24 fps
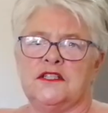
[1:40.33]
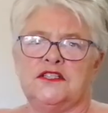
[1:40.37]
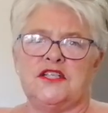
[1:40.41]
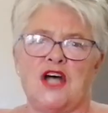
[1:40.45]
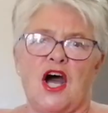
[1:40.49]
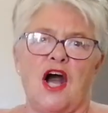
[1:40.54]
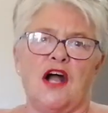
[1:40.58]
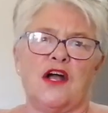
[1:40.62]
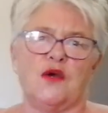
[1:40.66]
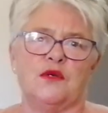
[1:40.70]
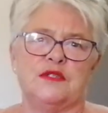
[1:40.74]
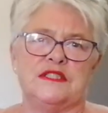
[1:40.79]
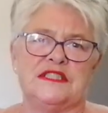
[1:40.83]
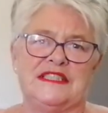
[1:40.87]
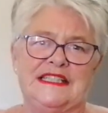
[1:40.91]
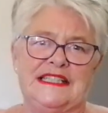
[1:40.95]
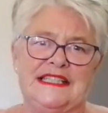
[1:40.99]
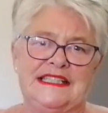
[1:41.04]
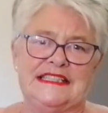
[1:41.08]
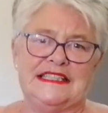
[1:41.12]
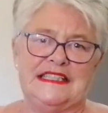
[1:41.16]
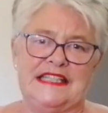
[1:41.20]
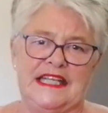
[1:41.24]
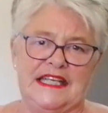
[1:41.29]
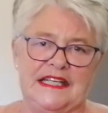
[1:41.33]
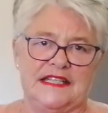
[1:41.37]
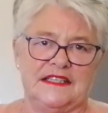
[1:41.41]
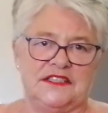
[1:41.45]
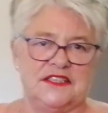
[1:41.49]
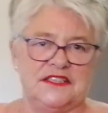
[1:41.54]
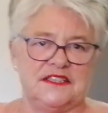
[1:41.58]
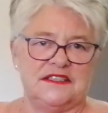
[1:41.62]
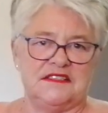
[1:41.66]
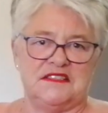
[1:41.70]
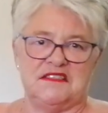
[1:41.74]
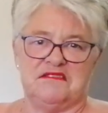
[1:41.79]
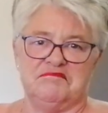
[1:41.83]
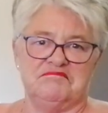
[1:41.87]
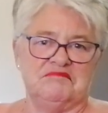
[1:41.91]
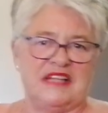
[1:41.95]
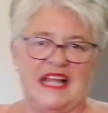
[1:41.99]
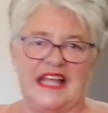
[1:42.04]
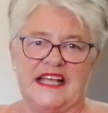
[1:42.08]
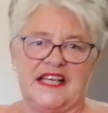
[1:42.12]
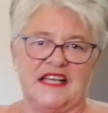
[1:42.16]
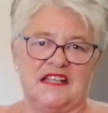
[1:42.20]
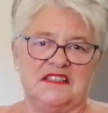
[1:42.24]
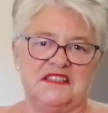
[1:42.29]
taco seasoning, just
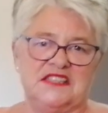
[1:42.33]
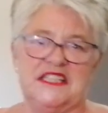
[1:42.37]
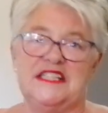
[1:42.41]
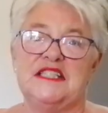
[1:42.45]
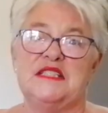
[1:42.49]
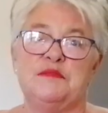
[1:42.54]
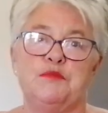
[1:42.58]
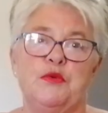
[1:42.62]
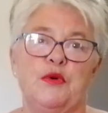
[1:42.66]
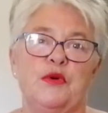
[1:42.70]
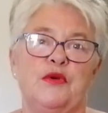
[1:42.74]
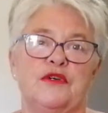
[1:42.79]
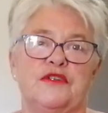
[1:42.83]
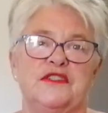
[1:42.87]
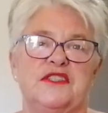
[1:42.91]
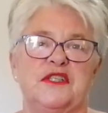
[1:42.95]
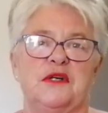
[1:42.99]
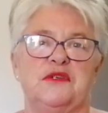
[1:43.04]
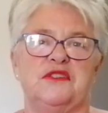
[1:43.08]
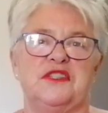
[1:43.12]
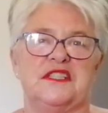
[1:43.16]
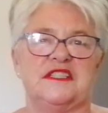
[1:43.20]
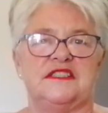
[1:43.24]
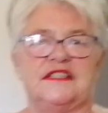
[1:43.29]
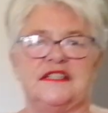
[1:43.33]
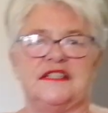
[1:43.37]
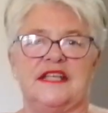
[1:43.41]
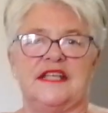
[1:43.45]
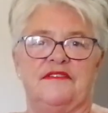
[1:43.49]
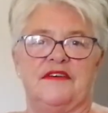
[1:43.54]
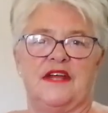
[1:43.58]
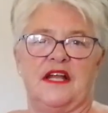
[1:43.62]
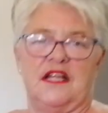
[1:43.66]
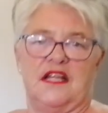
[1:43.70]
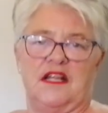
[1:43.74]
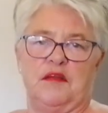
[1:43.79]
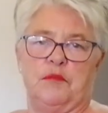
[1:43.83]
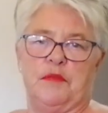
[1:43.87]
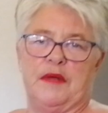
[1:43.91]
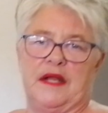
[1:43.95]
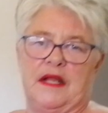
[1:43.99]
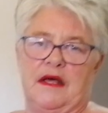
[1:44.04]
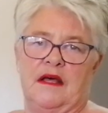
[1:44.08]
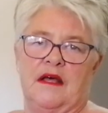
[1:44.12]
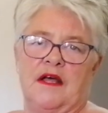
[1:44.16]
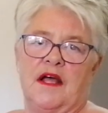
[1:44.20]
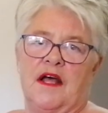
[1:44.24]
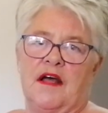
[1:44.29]
like a teaspoon or so, just to give it a little bit
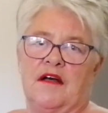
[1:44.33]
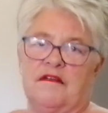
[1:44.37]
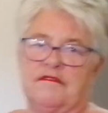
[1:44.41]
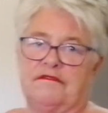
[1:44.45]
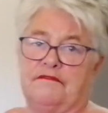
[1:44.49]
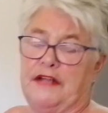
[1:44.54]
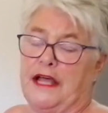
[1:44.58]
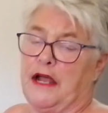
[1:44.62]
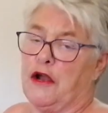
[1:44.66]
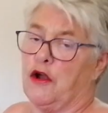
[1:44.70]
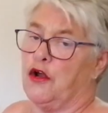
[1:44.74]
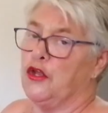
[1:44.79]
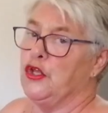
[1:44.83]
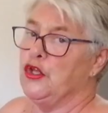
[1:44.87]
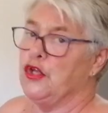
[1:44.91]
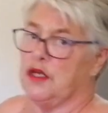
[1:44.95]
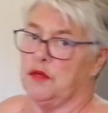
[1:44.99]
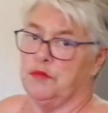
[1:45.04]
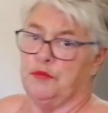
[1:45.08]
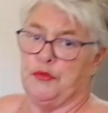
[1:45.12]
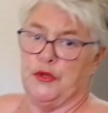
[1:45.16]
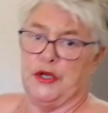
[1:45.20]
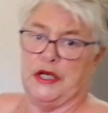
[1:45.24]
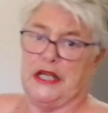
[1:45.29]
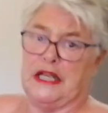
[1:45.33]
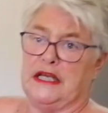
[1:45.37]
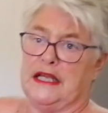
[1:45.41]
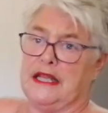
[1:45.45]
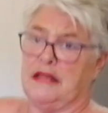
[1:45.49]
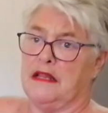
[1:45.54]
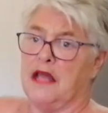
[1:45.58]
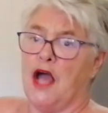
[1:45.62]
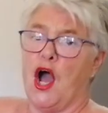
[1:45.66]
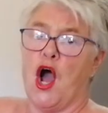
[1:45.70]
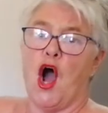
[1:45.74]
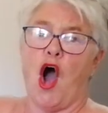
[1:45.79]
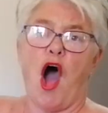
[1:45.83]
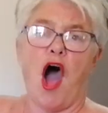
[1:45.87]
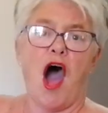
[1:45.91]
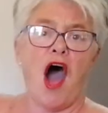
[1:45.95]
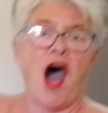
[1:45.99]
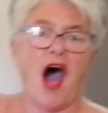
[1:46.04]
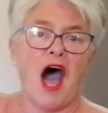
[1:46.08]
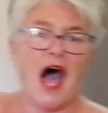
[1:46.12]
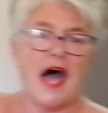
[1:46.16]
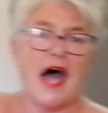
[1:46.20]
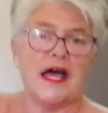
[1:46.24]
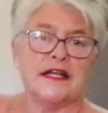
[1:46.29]
of flair. You can put in
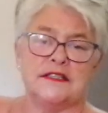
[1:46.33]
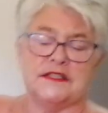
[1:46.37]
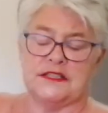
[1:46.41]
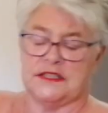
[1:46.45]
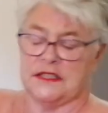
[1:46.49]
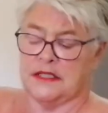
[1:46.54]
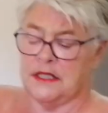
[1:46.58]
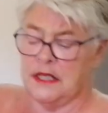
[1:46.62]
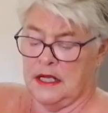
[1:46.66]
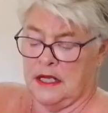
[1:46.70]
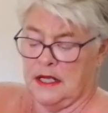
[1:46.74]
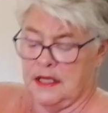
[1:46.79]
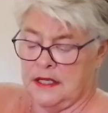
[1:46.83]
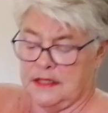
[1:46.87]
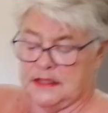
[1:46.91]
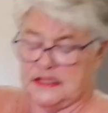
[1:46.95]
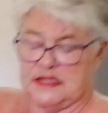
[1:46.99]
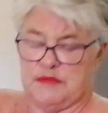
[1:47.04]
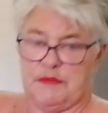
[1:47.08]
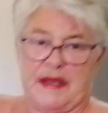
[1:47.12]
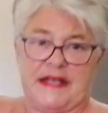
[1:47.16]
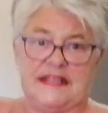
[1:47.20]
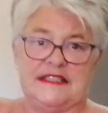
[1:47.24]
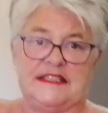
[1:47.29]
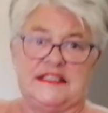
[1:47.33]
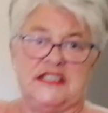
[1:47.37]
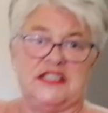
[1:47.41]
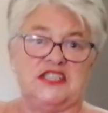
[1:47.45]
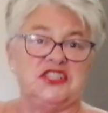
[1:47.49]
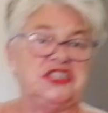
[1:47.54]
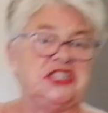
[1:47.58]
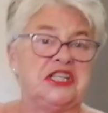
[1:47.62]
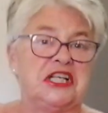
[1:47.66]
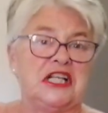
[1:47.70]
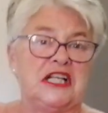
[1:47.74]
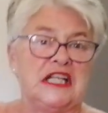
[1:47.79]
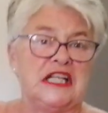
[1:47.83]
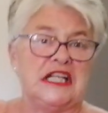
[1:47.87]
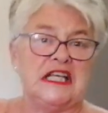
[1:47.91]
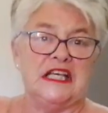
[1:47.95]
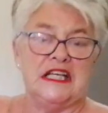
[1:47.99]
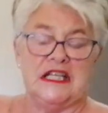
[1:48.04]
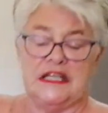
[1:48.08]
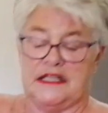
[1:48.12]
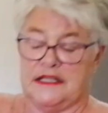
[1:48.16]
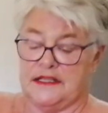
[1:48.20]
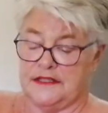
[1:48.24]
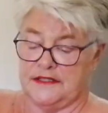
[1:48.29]
hot, spicy
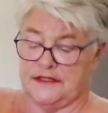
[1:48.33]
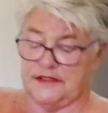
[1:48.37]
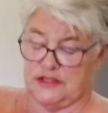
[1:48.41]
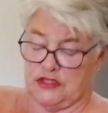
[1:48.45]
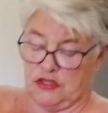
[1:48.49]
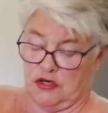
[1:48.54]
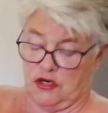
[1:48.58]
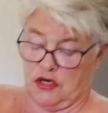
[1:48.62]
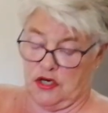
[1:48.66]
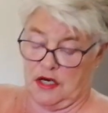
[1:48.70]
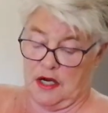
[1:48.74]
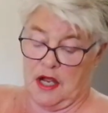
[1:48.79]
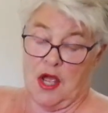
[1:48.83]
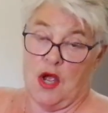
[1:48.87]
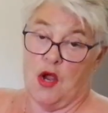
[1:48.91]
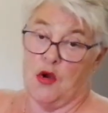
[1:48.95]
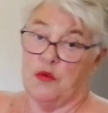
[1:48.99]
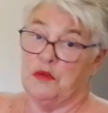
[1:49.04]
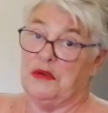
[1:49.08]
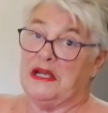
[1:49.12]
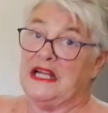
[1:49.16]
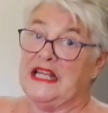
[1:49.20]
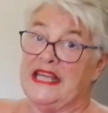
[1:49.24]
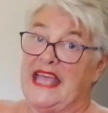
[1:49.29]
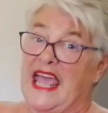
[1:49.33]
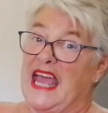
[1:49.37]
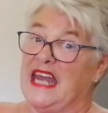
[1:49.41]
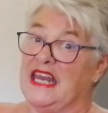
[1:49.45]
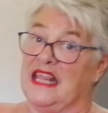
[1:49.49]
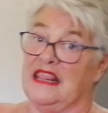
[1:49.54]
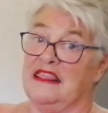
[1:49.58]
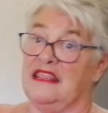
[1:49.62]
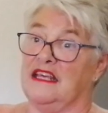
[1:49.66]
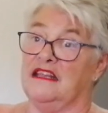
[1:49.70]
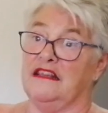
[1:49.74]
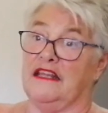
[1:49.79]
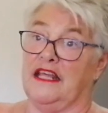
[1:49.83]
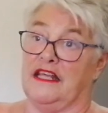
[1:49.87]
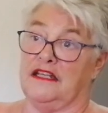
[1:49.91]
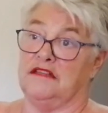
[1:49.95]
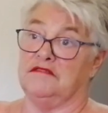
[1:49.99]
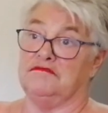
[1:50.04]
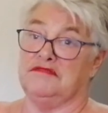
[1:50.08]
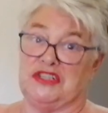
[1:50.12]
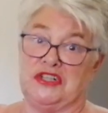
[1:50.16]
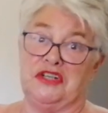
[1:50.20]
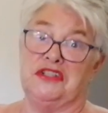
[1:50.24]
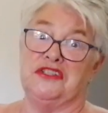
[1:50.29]
chilies, or really anything
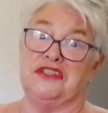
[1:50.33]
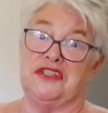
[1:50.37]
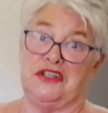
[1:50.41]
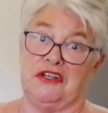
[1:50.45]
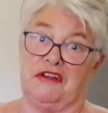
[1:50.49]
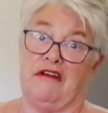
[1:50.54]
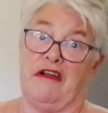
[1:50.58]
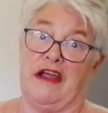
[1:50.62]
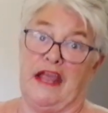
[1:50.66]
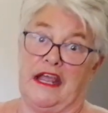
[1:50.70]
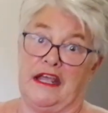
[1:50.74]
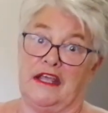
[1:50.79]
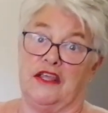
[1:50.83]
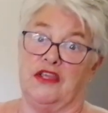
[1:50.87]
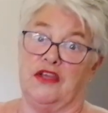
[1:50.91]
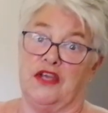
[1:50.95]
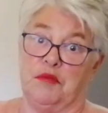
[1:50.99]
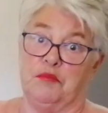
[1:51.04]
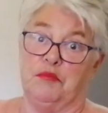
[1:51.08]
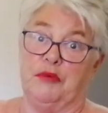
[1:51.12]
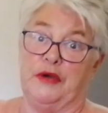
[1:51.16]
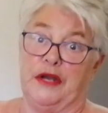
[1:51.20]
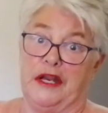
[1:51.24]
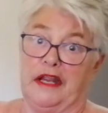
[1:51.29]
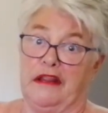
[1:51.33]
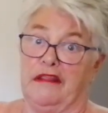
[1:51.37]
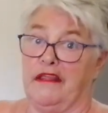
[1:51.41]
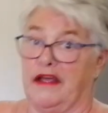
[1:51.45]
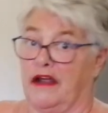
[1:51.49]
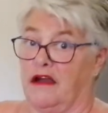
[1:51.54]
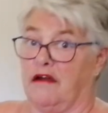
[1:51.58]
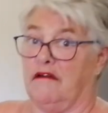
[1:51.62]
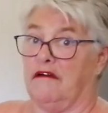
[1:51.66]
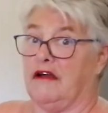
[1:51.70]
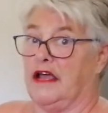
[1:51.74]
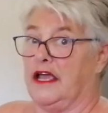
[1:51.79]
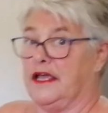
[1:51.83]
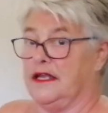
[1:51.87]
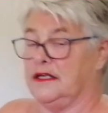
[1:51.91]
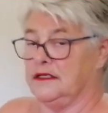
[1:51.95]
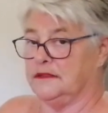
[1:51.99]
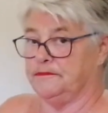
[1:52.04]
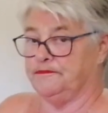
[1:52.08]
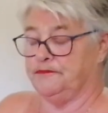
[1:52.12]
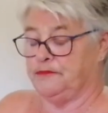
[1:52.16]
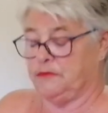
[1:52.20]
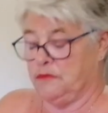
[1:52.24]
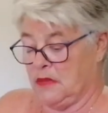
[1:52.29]
that turns you crank, you can put in there,
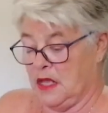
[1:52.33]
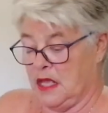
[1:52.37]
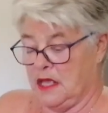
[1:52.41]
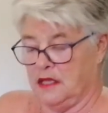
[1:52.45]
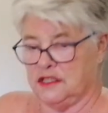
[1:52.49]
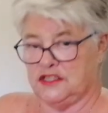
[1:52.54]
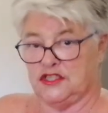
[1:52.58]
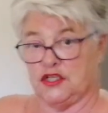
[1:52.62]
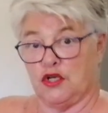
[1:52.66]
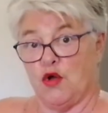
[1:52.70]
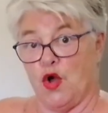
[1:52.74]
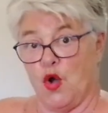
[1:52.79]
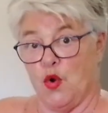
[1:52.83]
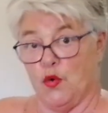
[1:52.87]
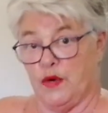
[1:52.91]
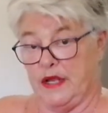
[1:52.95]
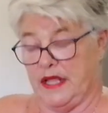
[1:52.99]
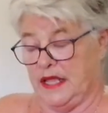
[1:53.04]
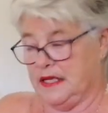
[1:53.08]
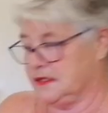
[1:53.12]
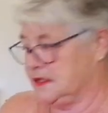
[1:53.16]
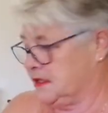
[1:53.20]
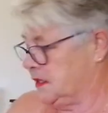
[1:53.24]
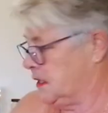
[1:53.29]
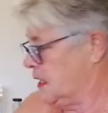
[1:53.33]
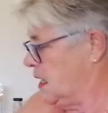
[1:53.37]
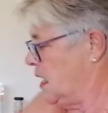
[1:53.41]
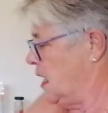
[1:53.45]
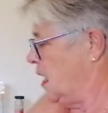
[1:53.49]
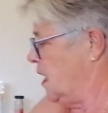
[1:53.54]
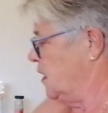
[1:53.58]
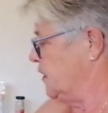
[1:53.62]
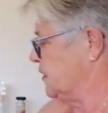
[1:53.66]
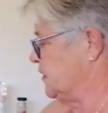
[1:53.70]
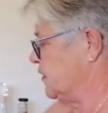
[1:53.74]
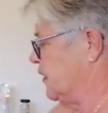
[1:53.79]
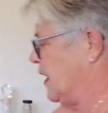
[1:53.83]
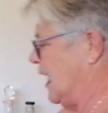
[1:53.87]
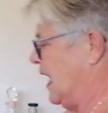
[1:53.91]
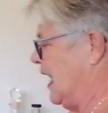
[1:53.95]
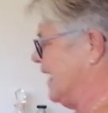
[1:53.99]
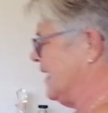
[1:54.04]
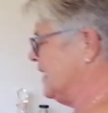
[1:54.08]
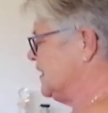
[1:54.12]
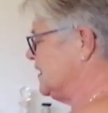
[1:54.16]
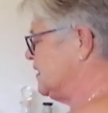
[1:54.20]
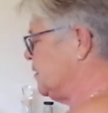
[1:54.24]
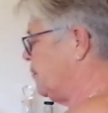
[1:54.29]
right? To coat it. So I
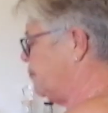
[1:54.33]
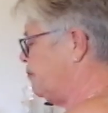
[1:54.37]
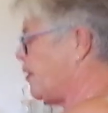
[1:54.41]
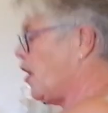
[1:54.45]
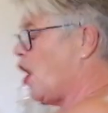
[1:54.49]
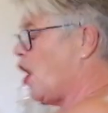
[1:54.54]
like